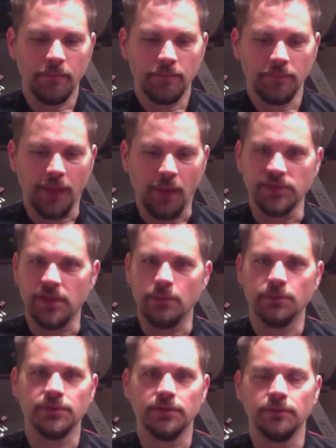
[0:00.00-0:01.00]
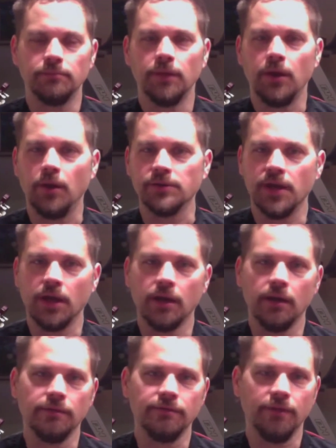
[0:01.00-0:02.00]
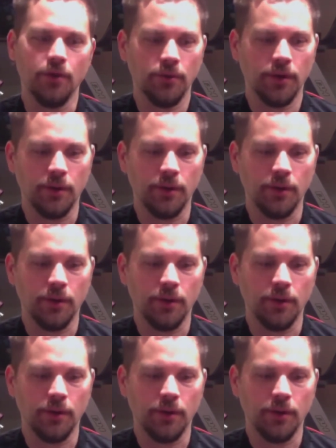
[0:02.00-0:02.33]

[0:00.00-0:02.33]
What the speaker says: I was able to, I was talking on the phone.